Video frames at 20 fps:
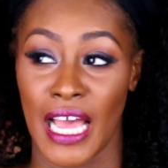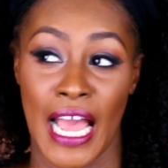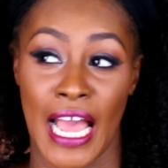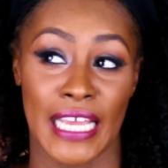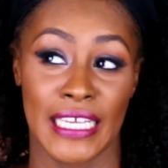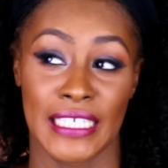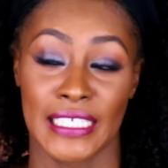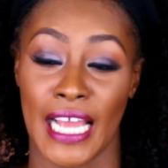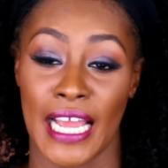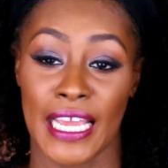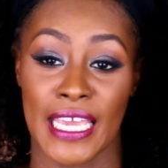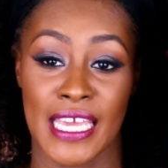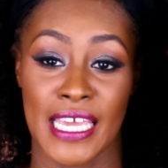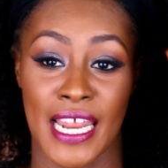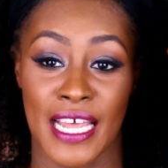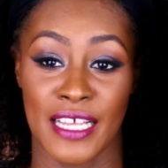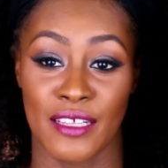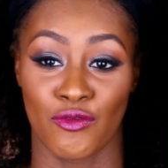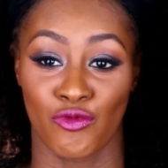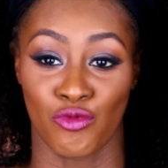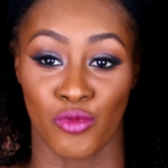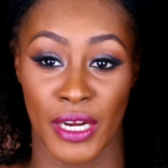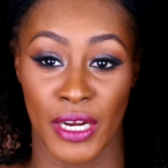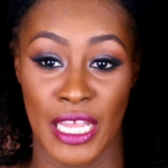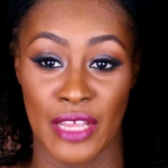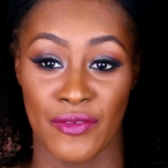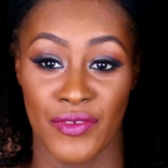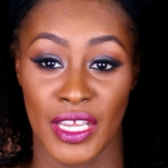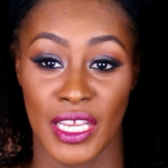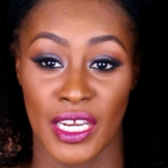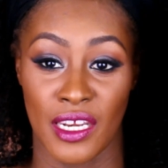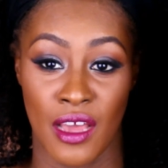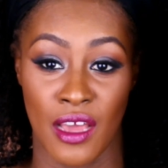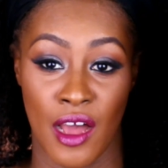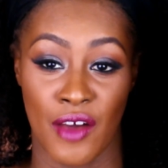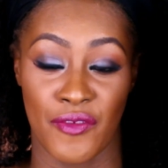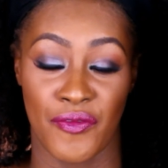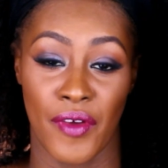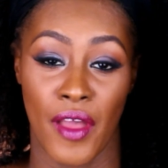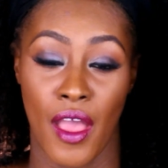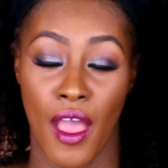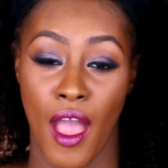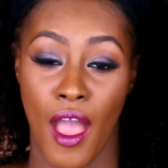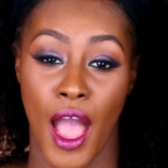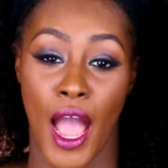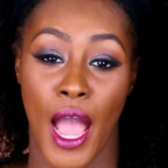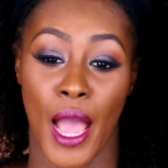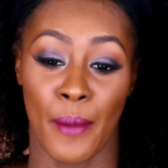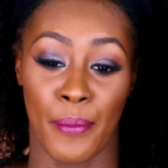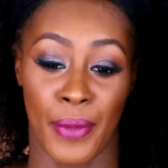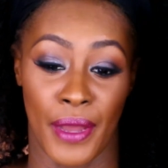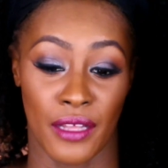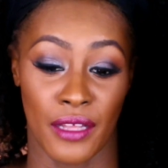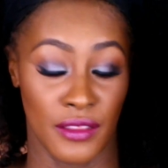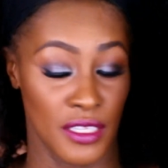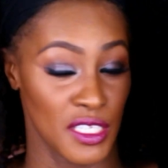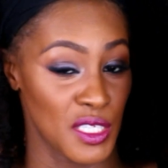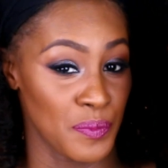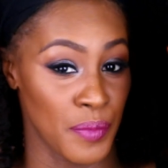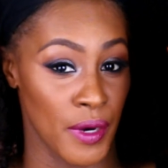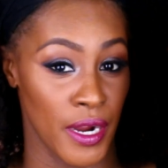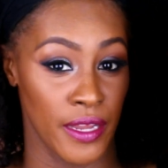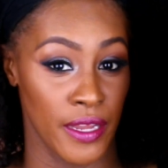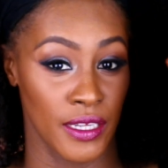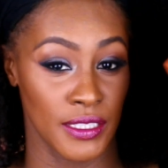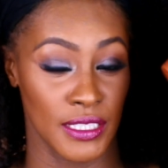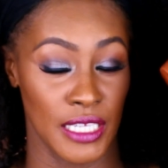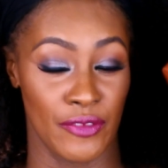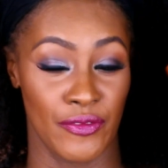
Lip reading: I cannot rave enough about this product.